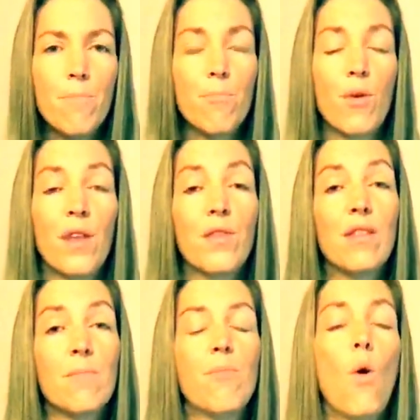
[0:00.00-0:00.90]
breath
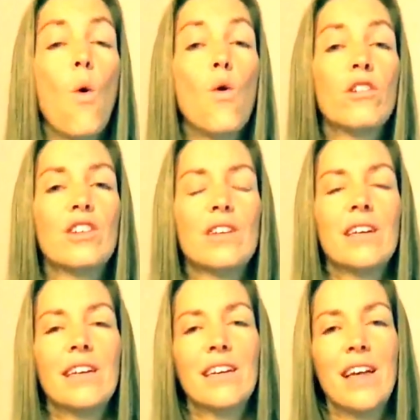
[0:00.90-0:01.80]
support
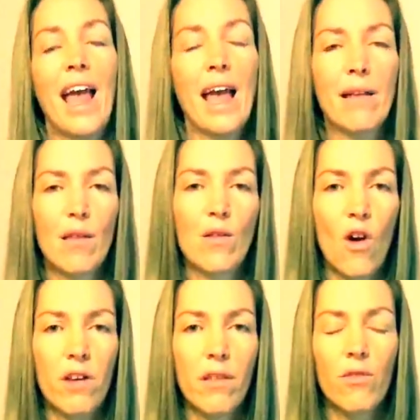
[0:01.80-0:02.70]

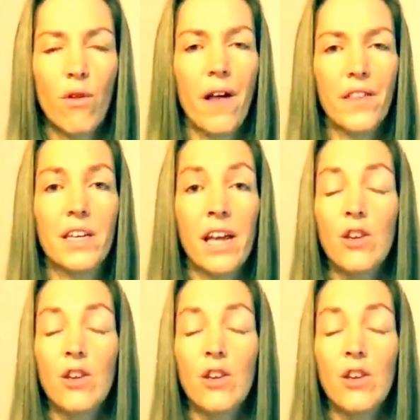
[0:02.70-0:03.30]
exercises throughout the day,